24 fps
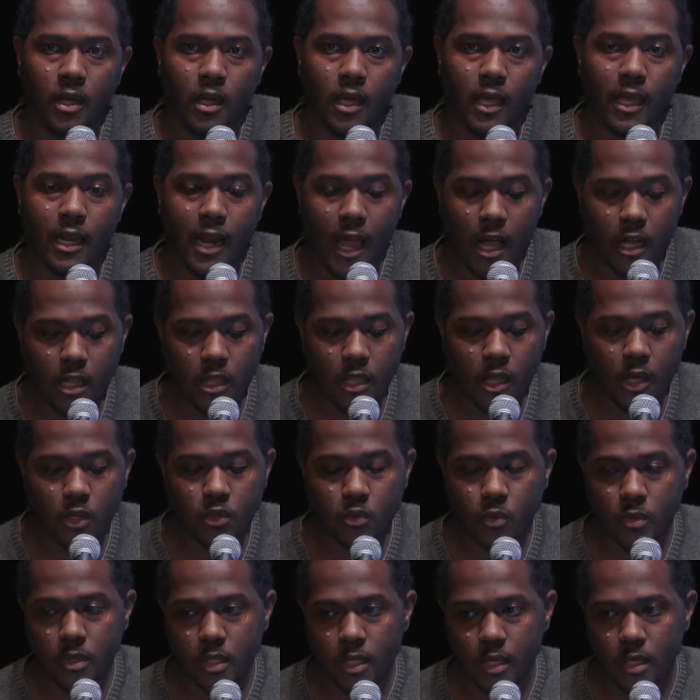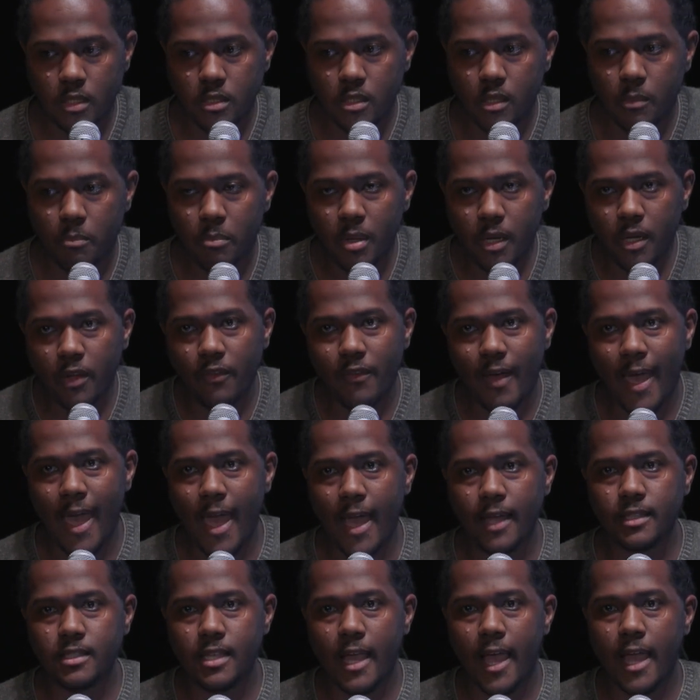And I'll close with this. The book of
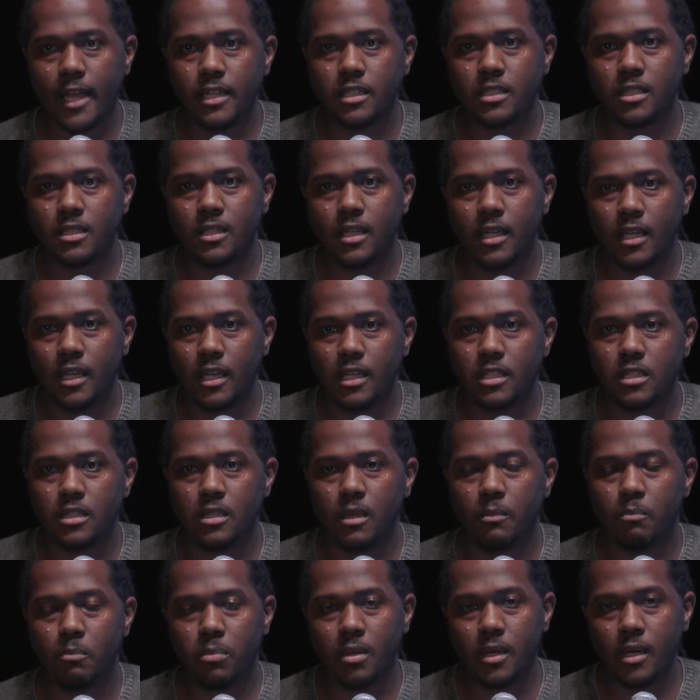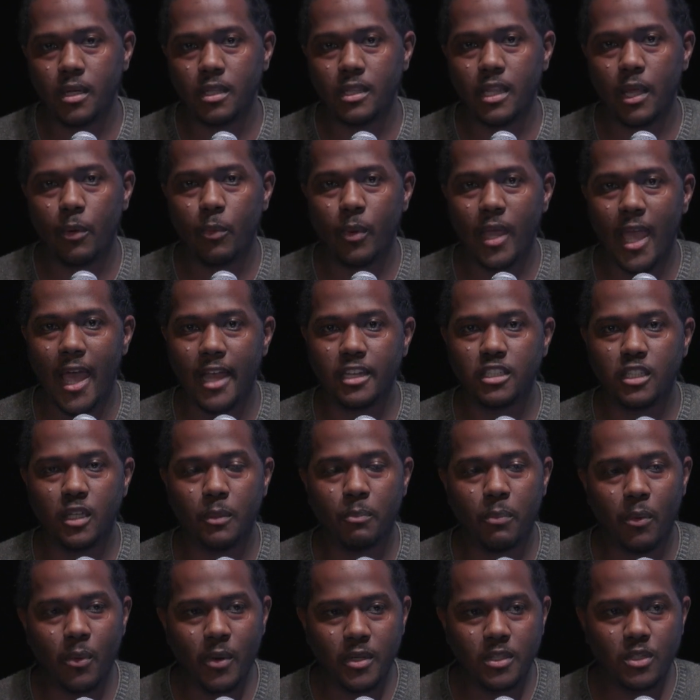Acts actually is the book that we actually
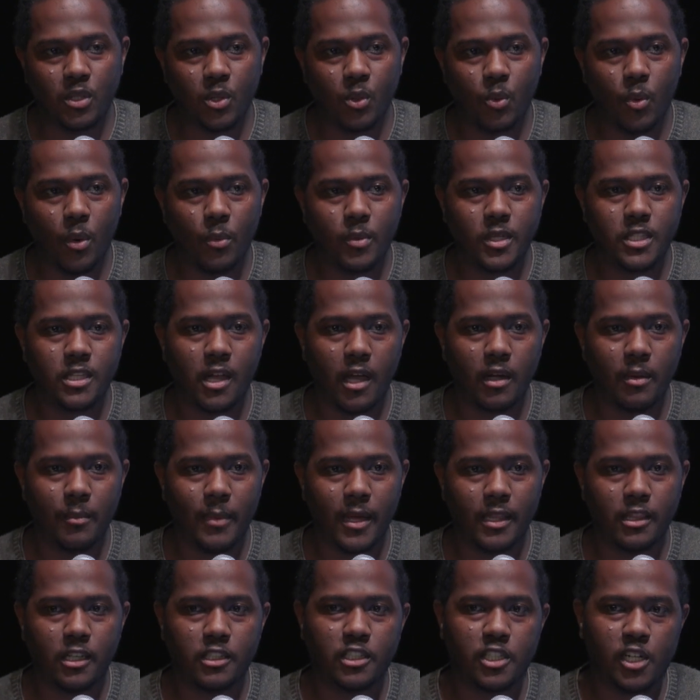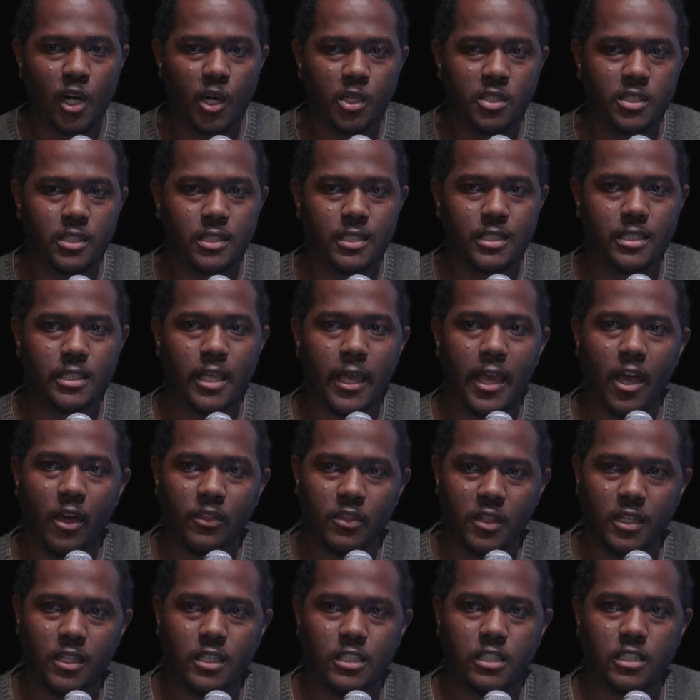point to when we talk about the church in its
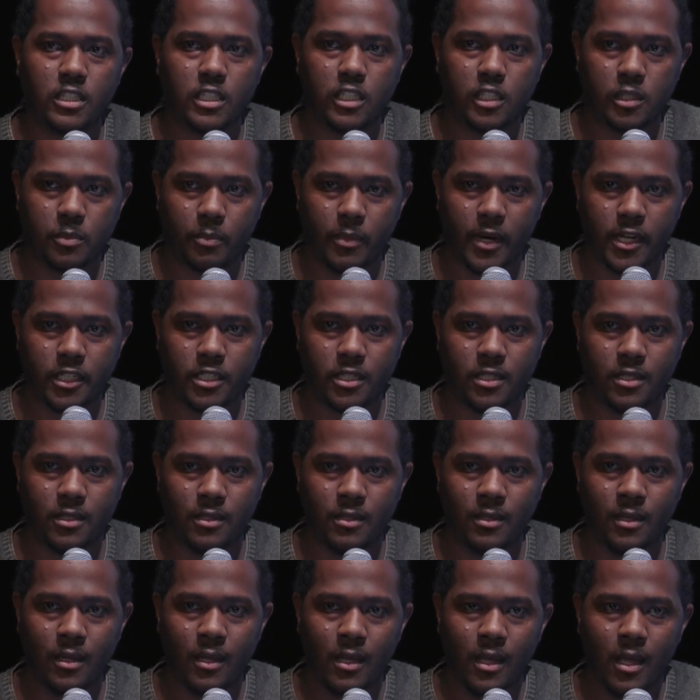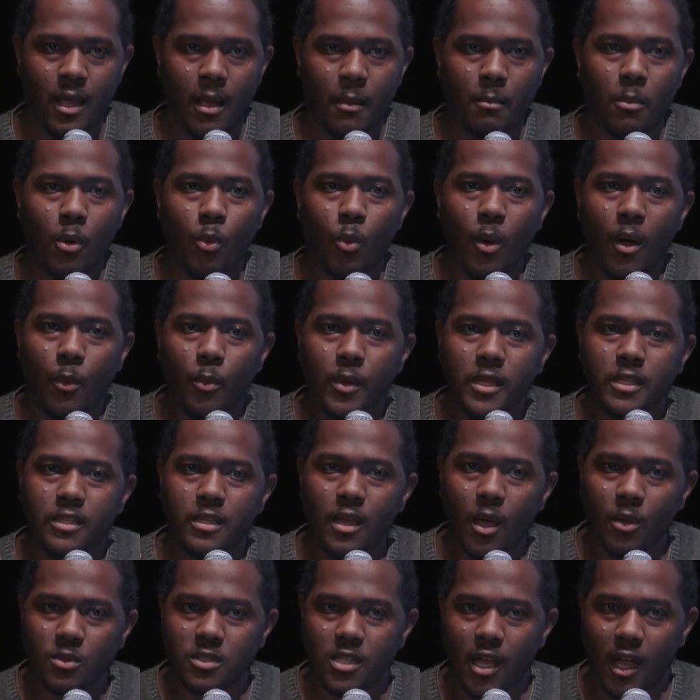healthiest expression. But what we
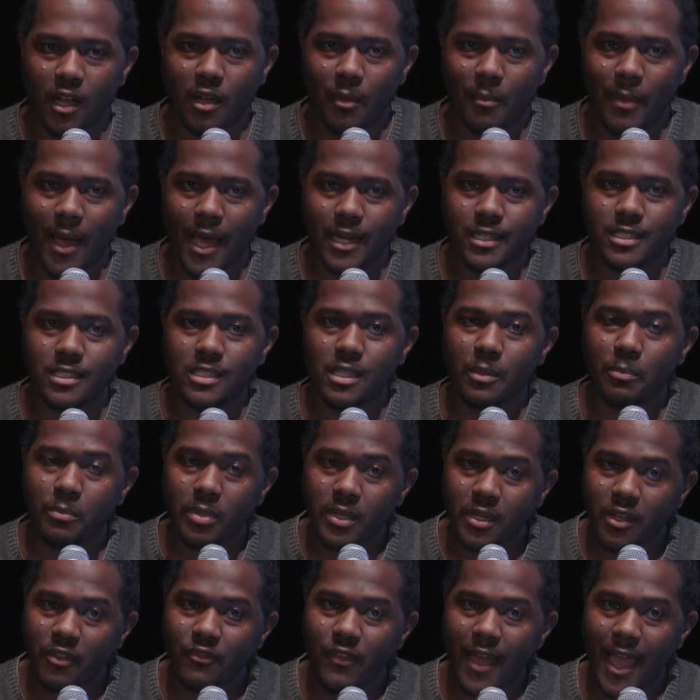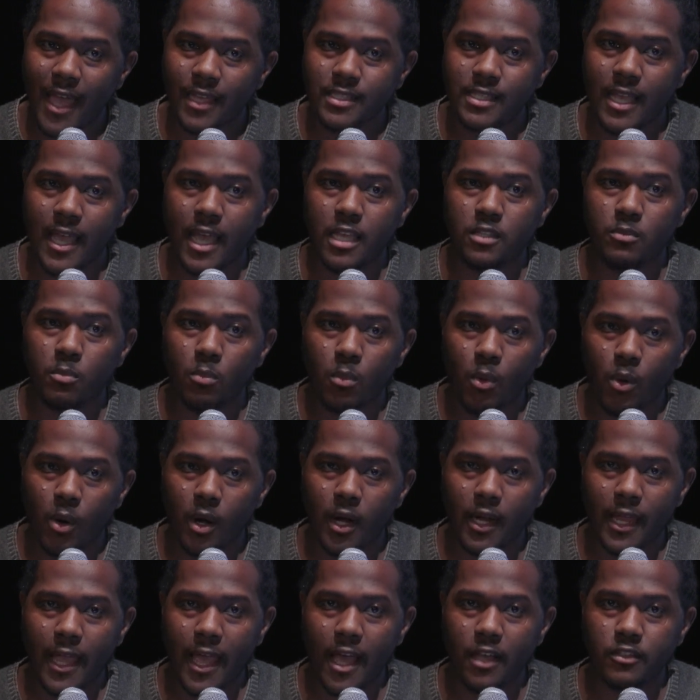don't talk about is the book of Acts has more
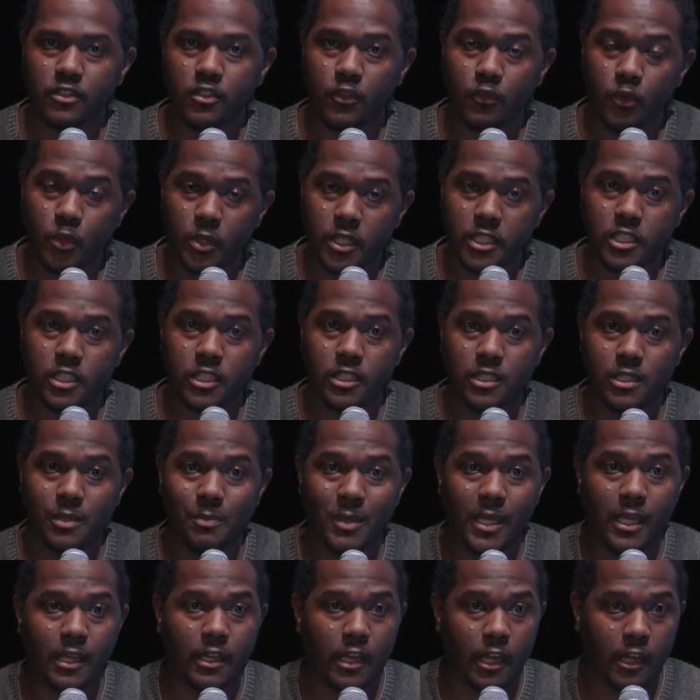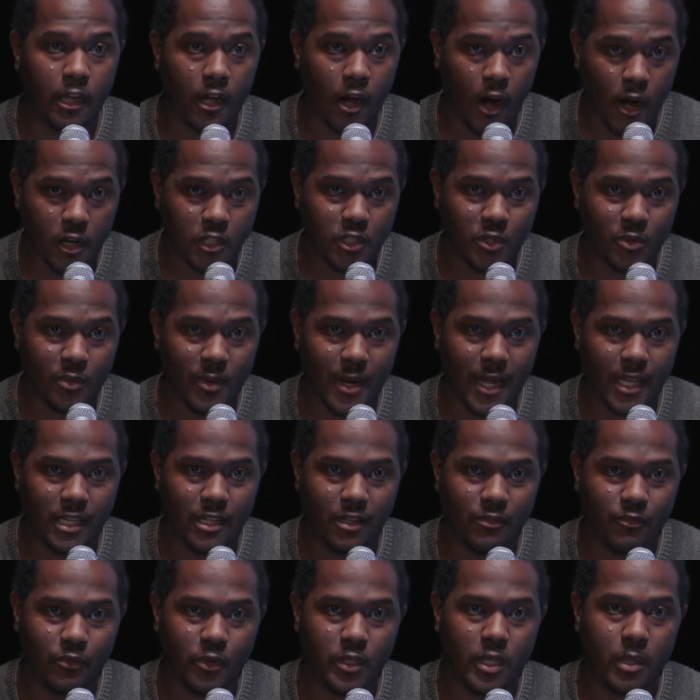accounts of Christians being
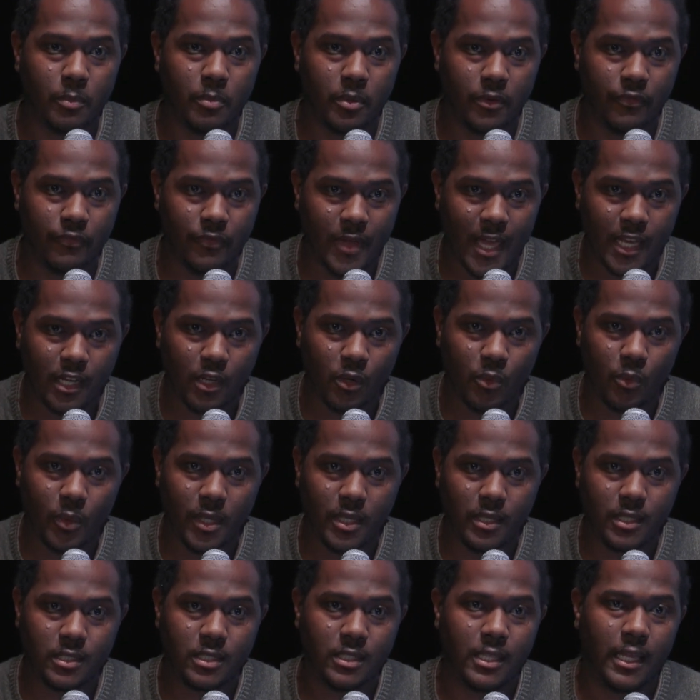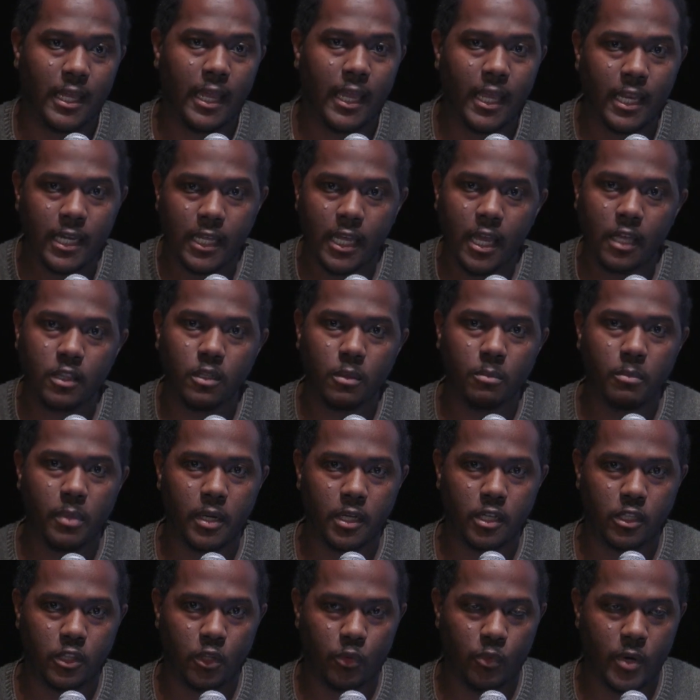incarcerated for their prophetic witness than any other
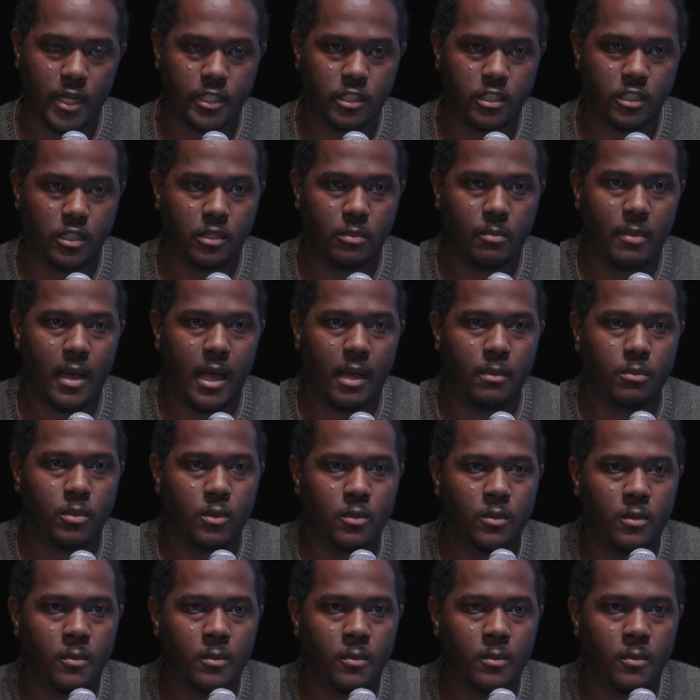book in the rest of the Bible.